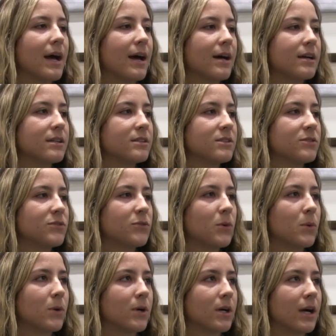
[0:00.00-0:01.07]
As
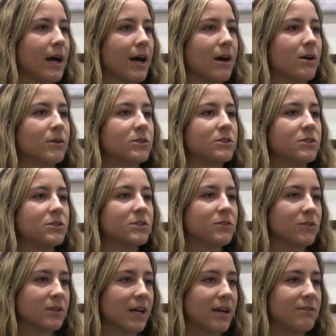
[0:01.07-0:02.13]
for how Students
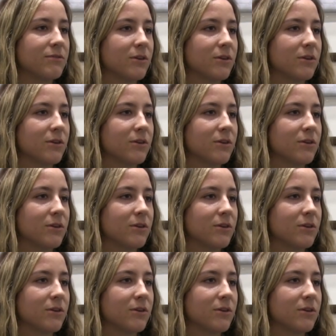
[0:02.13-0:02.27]
for Life